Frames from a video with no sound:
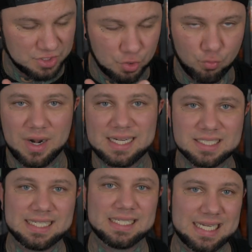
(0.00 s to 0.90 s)

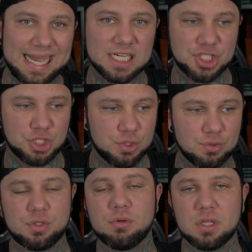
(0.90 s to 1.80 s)
directly attached to
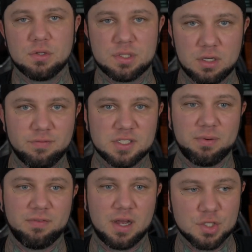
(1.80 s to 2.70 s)
two of those service
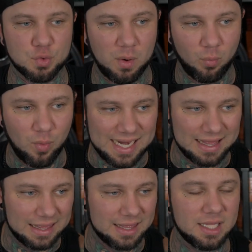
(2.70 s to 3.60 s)
providers where we
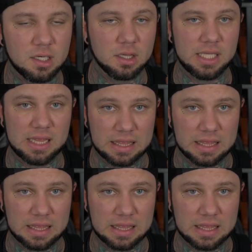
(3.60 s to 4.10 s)
literally